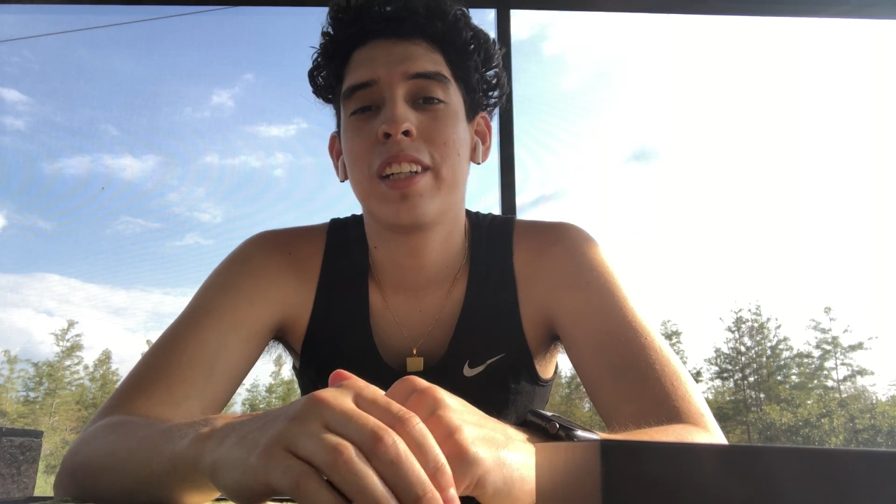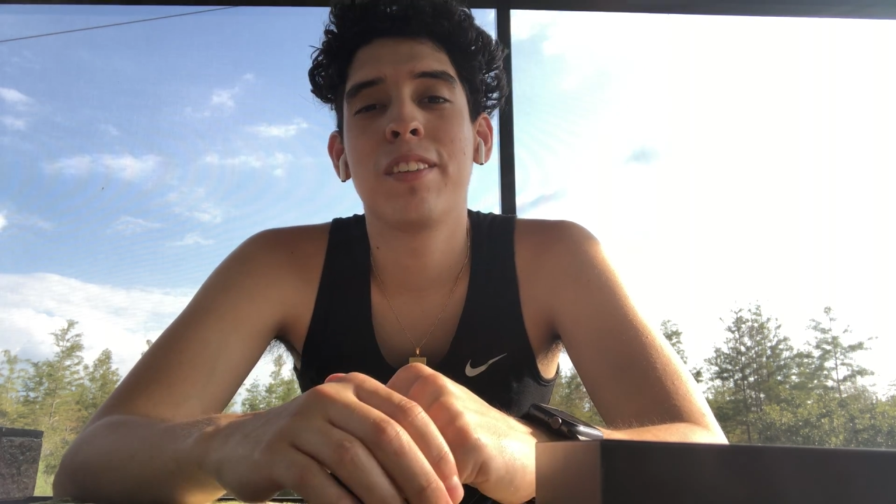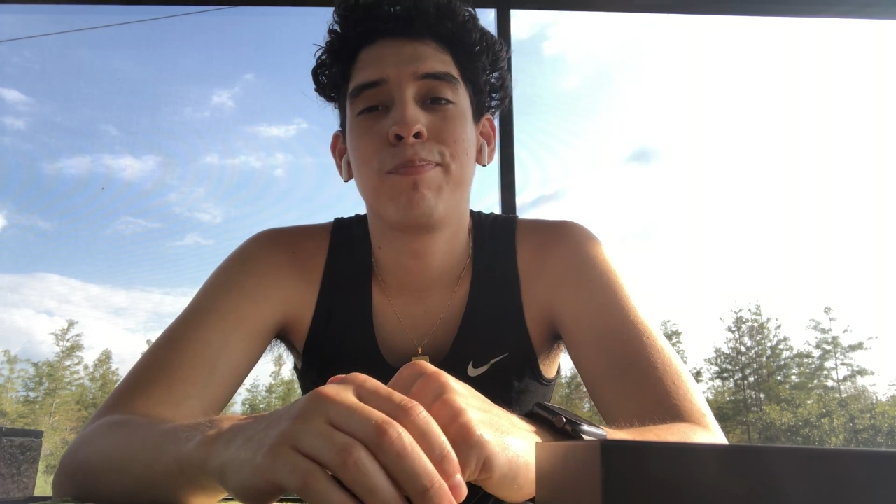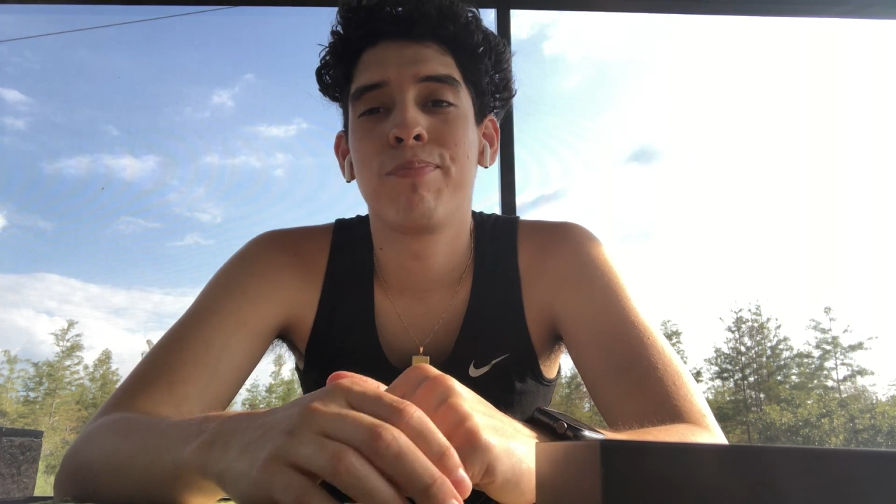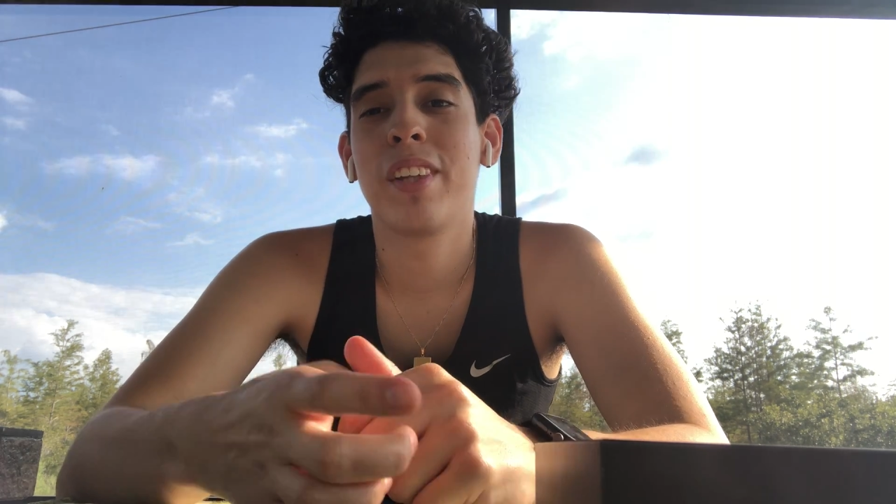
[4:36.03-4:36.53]

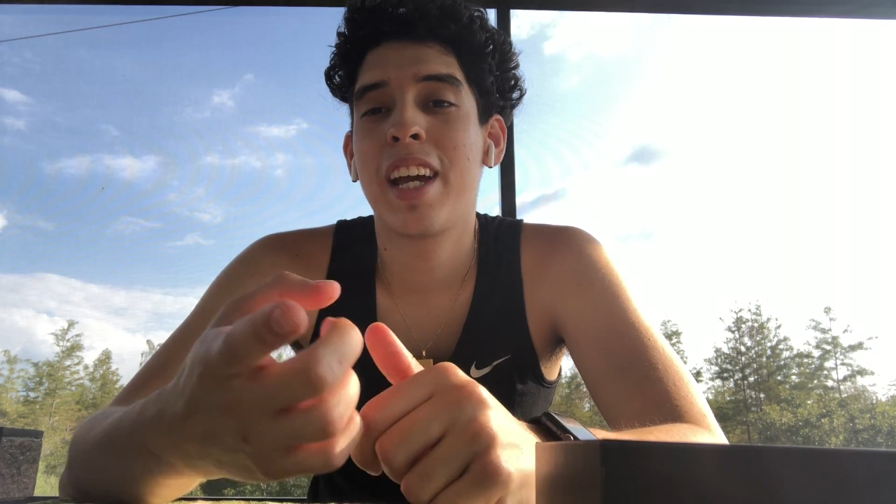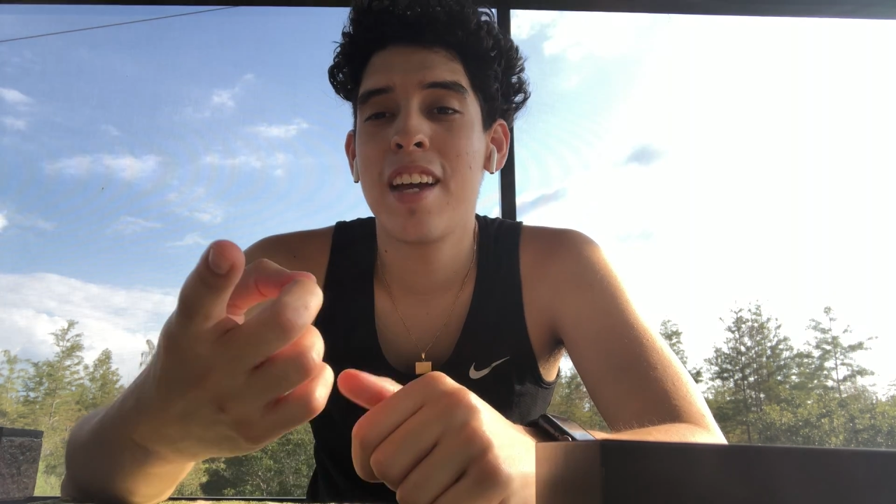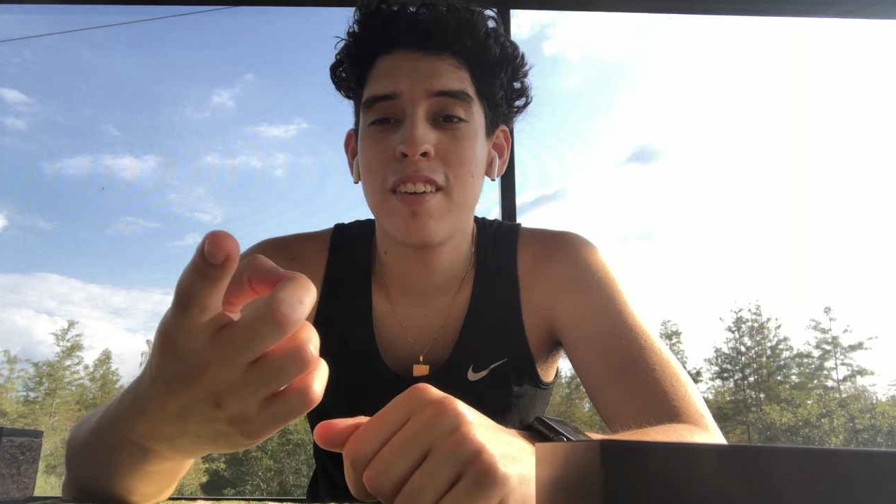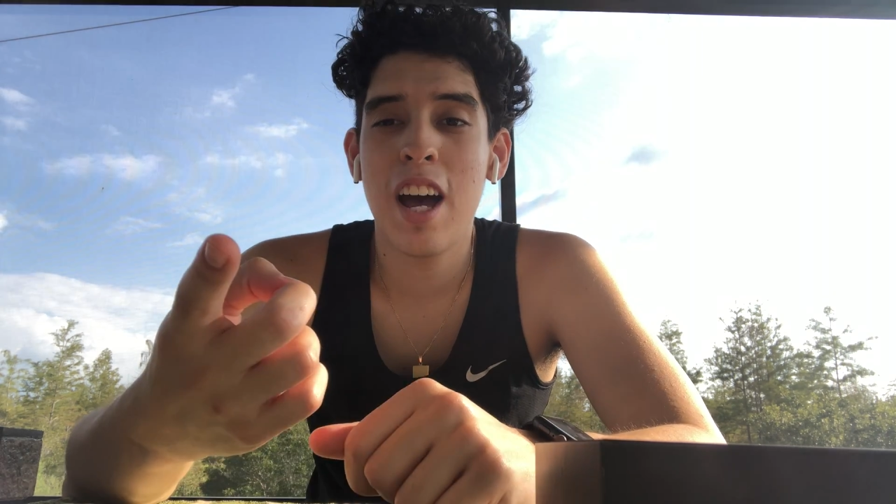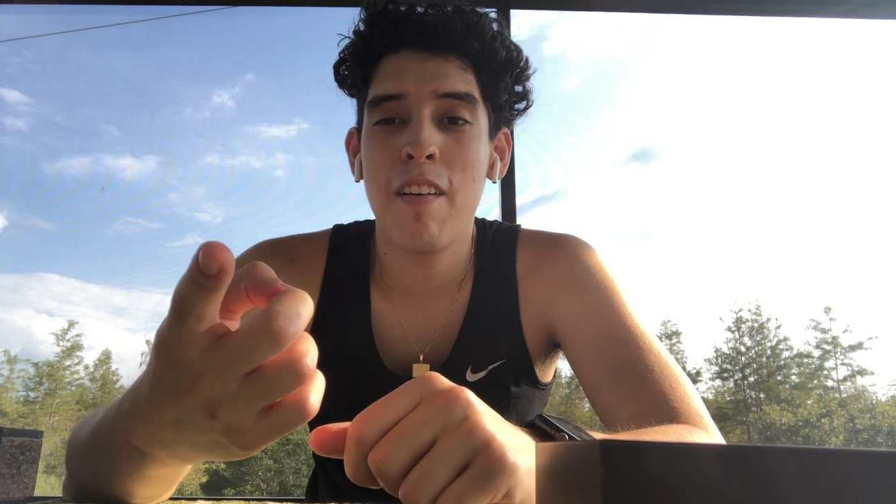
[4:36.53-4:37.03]
And the
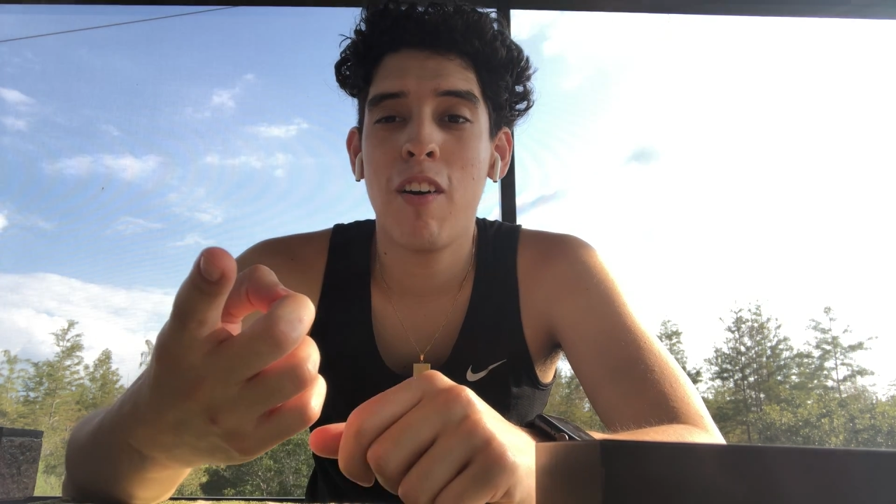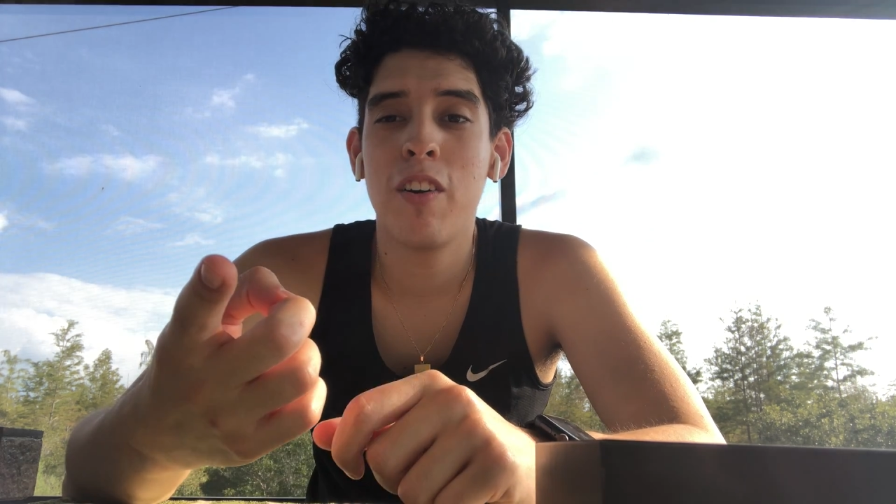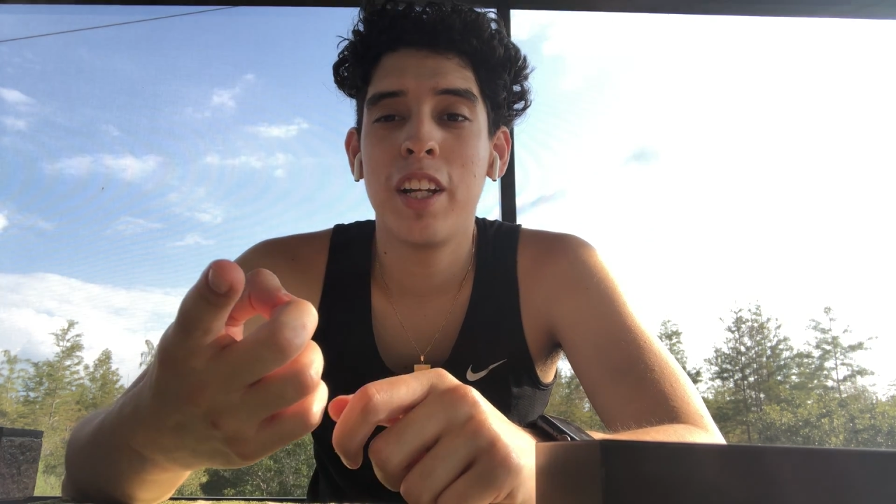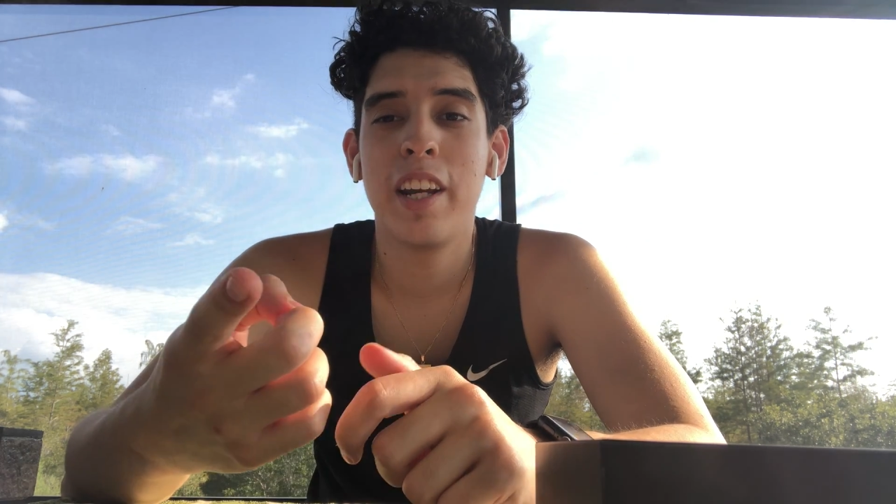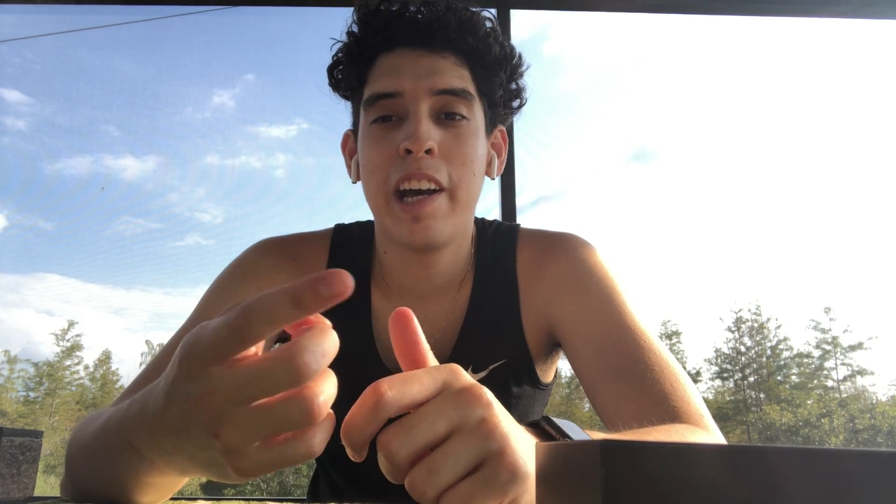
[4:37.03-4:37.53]
case I have
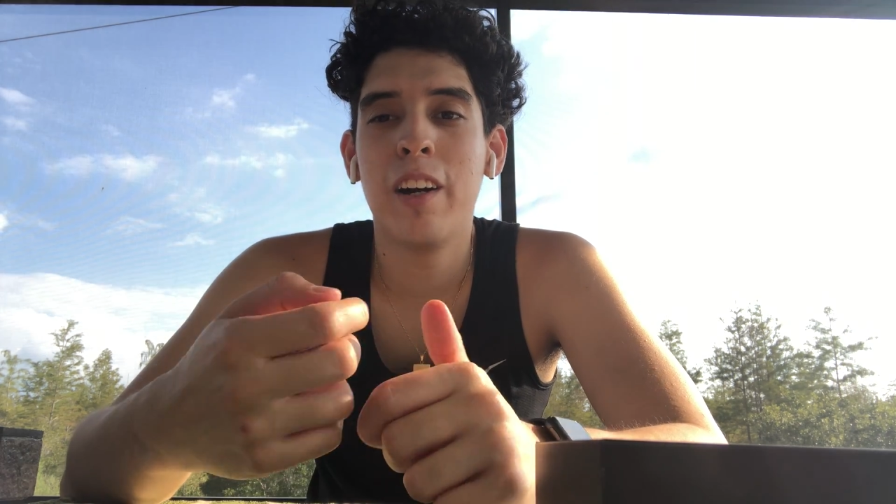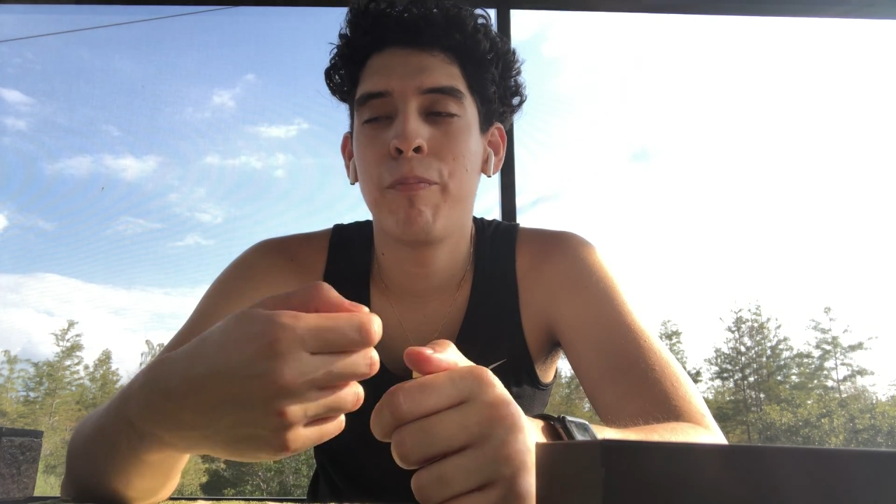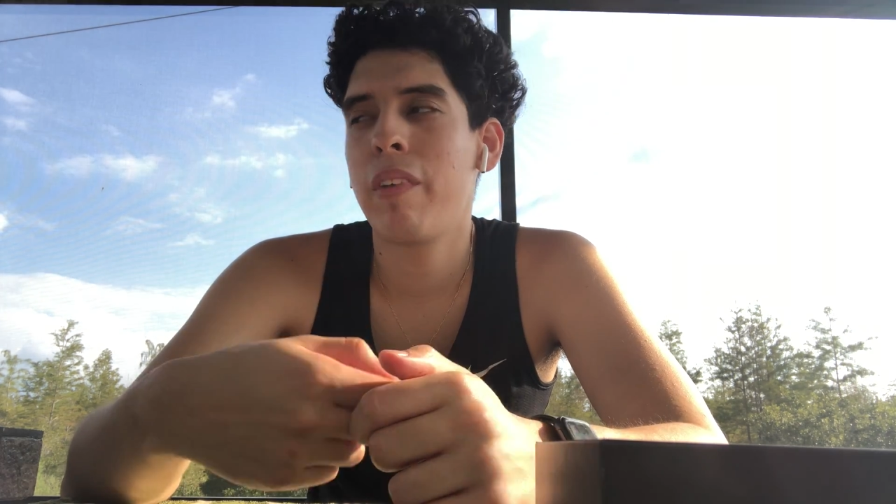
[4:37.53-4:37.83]
on it now,